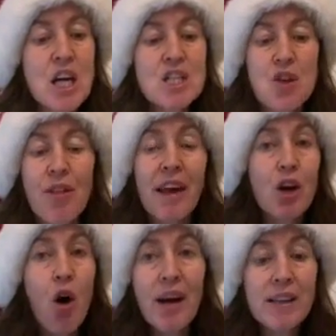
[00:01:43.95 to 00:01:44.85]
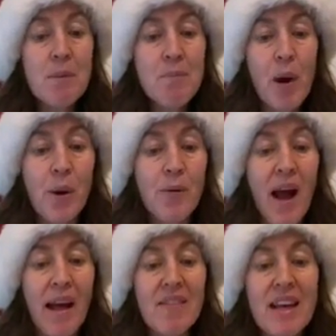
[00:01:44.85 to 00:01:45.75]
So they got in the boat
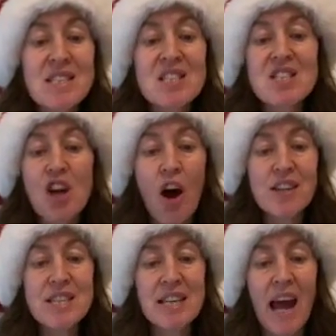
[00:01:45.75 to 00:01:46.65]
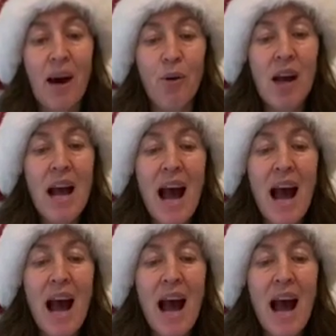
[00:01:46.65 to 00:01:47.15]
and they started out.